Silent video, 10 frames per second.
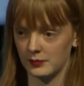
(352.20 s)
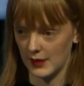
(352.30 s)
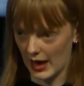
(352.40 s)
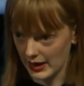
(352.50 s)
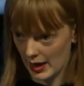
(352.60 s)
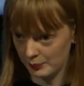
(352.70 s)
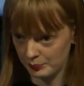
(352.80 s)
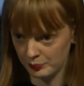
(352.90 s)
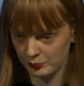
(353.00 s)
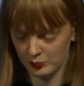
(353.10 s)
I am.
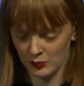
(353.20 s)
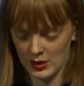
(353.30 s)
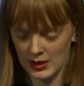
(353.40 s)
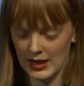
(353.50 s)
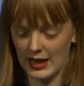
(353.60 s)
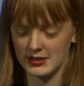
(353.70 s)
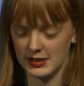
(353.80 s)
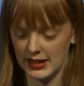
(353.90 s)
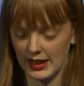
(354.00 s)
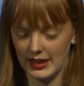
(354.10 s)
And
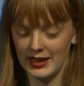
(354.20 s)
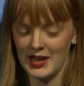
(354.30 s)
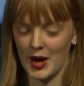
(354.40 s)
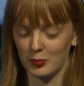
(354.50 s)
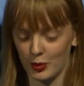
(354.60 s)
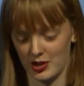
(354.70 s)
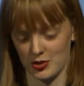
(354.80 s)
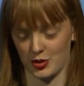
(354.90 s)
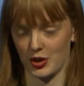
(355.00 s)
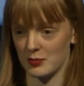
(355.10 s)
today, I'm pretty
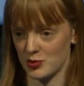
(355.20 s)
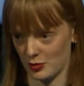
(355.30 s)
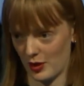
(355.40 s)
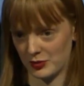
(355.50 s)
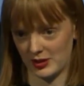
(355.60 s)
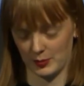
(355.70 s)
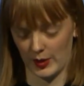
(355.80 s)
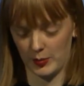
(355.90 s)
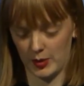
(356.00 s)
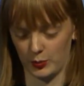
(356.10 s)
sure I'm surrounded by
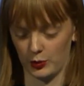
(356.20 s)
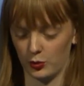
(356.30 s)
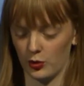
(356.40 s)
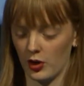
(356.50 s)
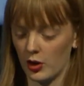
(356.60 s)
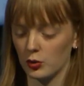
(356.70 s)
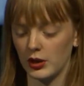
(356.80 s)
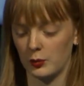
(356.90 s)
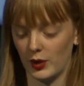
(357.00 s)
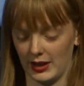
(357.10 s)
people who are not only
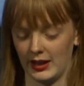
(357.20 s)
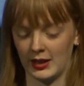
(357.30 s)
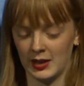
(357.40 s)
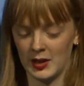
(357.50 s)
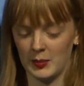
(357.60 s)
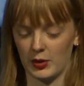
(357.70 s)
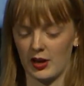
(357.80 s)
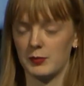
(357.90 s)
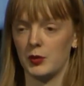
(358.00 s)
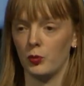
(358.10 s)
willing, but
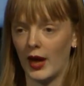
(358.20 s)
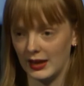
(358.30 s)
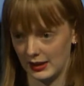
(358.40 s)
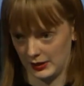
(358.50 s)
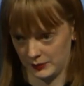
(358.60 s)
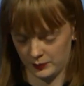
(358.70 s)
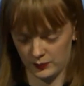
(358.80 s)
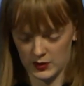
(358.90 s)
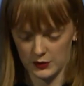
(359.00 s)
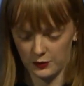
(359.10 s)
have been waiting
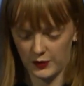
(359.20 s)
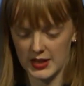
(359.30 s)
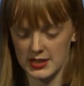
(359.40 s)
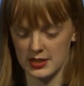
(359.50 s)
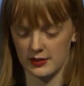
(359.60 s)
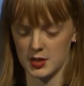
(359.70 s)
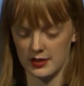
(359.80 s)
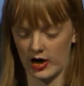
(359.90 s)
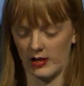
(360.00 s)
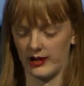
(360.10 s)
to face this
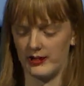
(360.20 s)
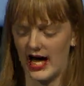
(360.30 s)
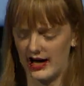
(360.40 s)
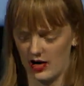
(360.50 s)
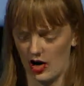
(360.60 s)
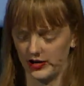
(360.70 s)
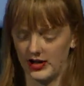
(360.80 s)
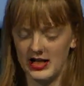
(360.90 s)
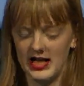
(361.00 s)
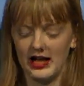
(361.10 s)
problem head on
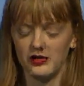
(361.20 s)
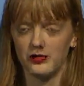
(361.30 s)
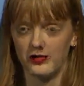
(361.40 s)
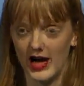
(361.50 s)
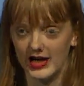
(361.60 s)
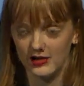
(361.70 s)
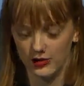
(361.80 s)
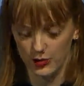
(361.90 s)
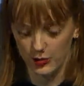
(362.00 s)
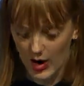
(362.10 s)
and find
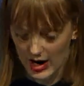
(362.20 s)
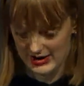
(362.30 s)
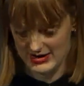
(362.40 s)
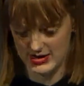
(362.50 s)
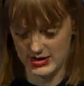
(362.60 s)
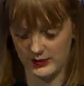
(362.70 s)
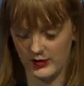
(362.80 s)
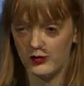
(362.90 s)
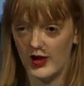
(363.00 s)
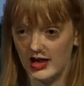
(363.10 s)
the whys,
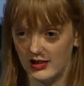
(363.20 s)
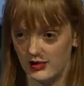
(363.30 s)
find the